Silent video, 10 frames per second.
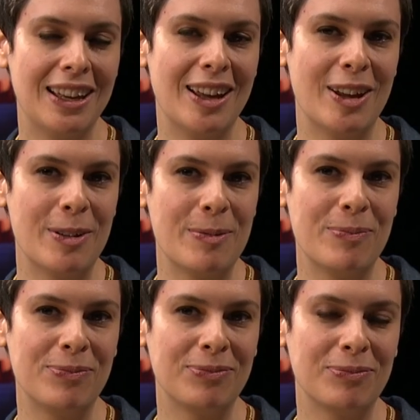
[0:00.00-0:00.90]

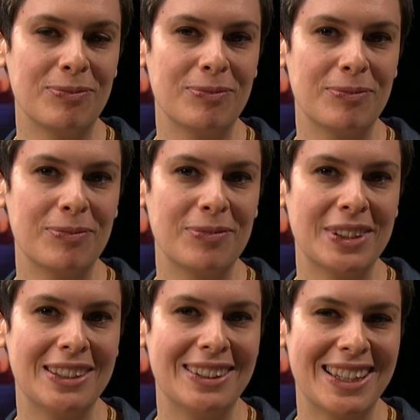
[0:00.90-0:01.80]
Um,
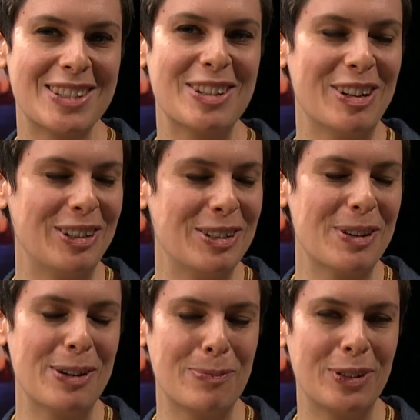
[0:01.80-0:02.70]
that's a, a good
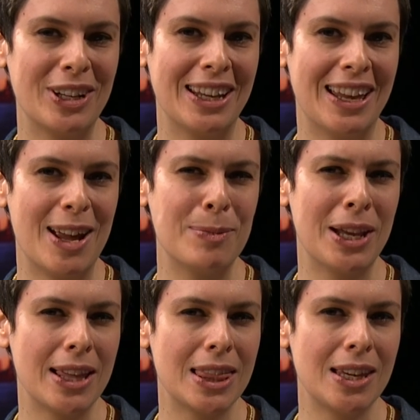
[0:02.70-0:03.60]
way of putting it. I mean,
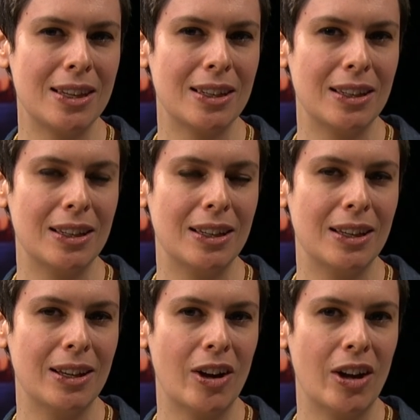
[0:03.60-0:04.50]
I think
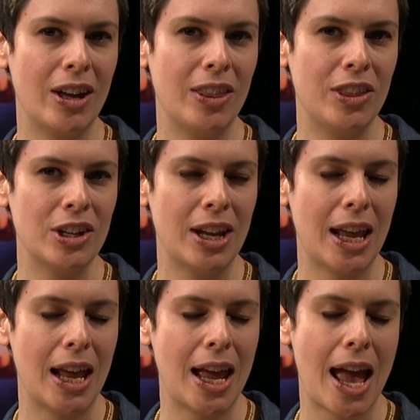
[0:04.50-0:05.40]
there,
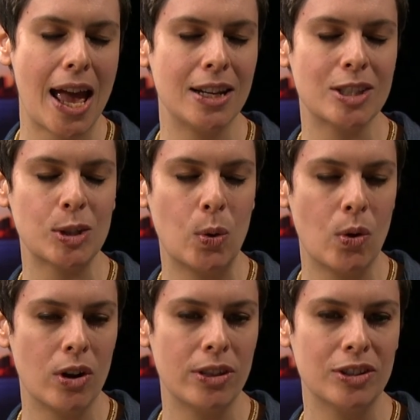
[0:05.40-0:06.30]
at its
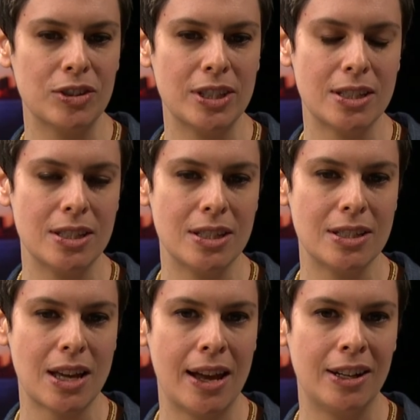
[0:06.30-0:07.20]
core, there's this
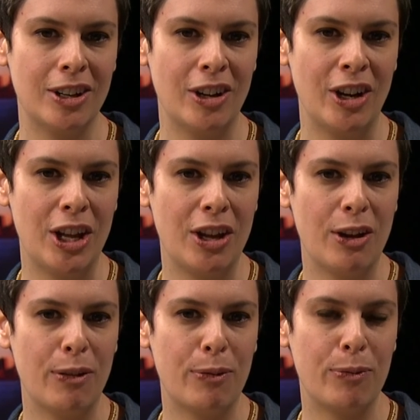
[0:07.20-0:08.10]
desire
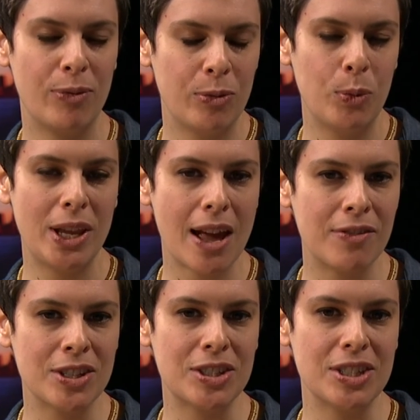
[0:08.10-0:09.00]
we have
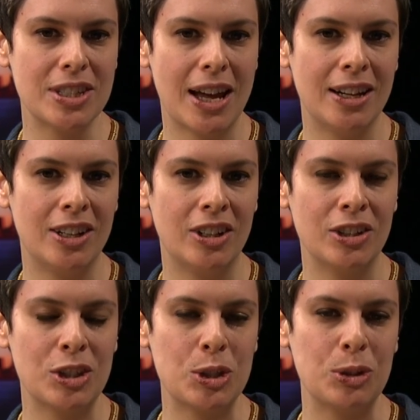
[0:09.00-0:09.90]
this desire
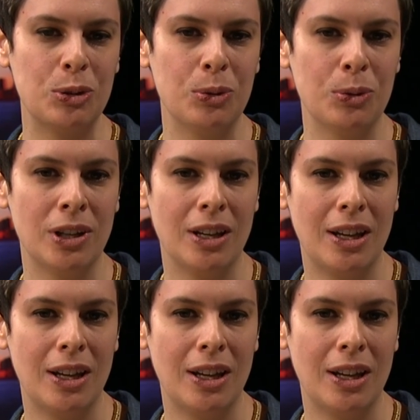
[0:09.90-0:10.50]
to